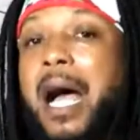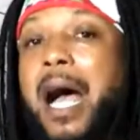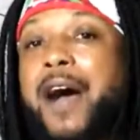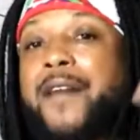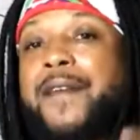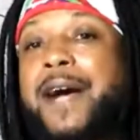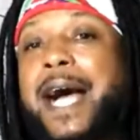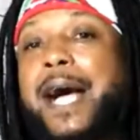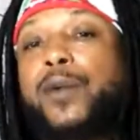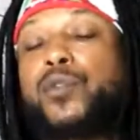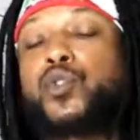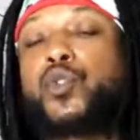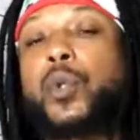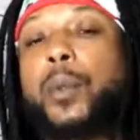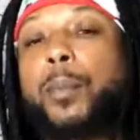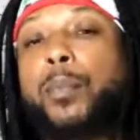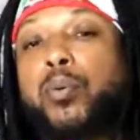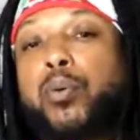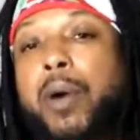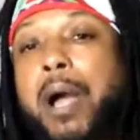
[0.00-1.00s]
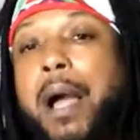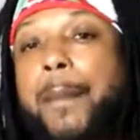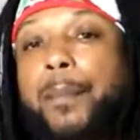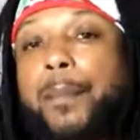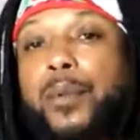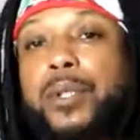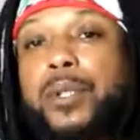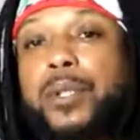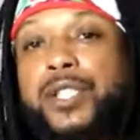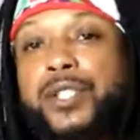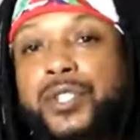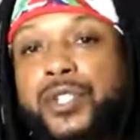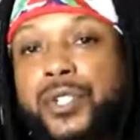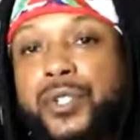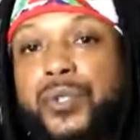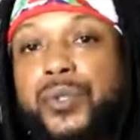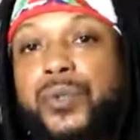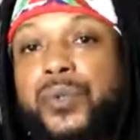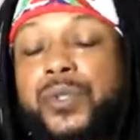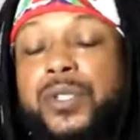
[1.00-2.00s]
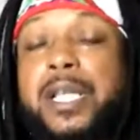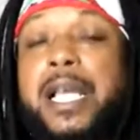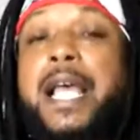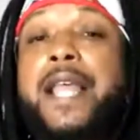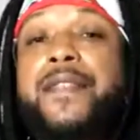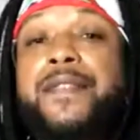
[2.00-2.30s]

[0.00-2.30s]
of how to properly use